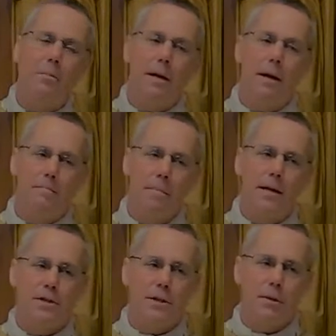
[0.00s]
me
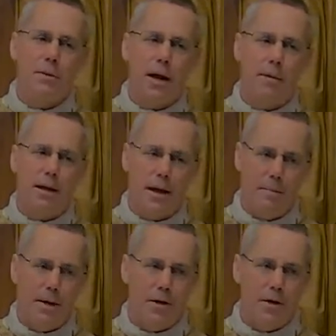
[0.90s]
immensely when I
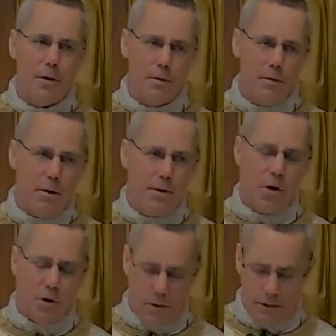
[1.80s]
became an
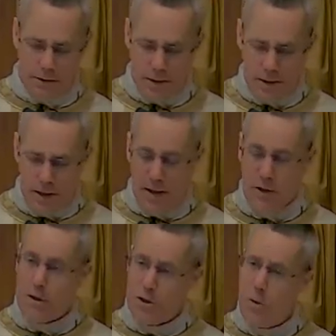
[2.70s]
adult,
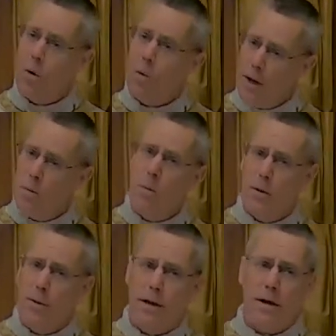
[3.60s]
especially when I
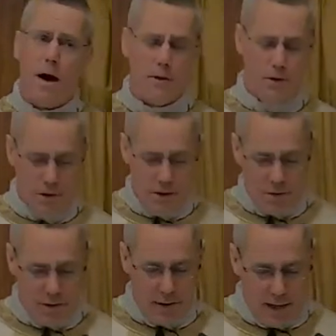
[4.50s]
went away to college at
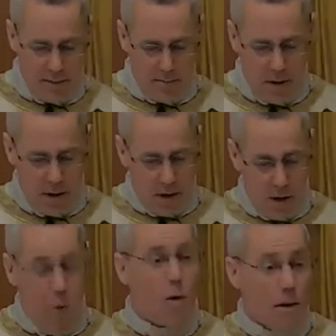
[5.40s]
Notre Dame.
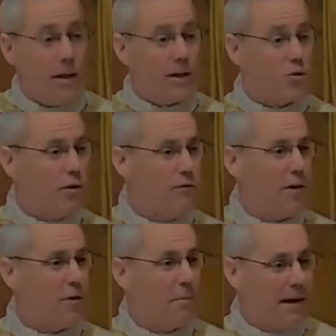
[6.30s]
That's where
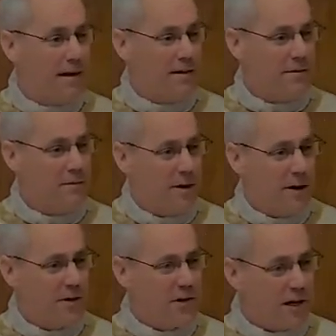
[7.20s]
Father
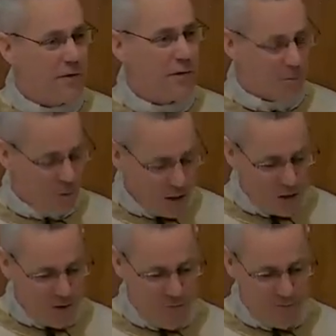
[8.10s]
Payton studied for the
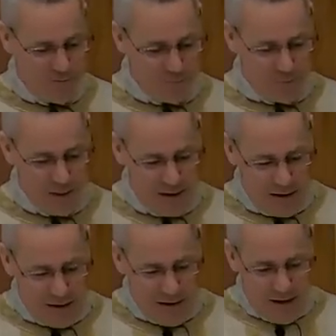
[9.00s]
priesthood.
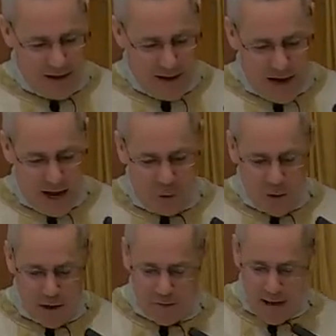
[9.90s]
I
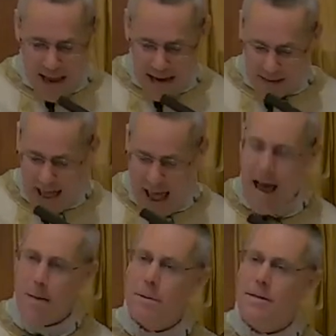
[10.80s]
wouldn't have had the
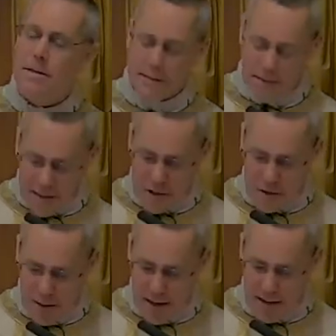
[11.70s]
habit
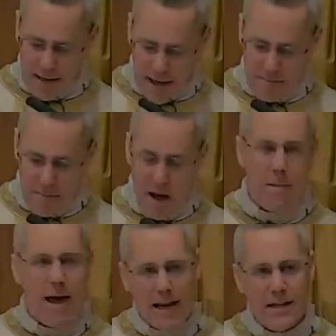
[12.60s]
unless my dad and
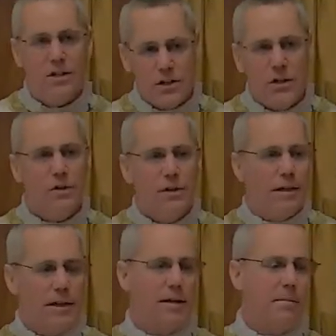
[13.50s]
mom had instilled
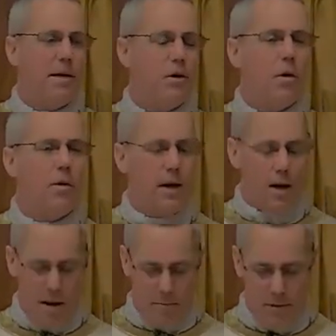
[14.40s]
it in me growing
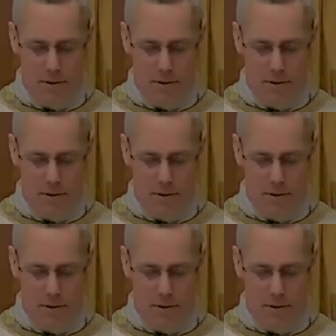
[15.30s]
up.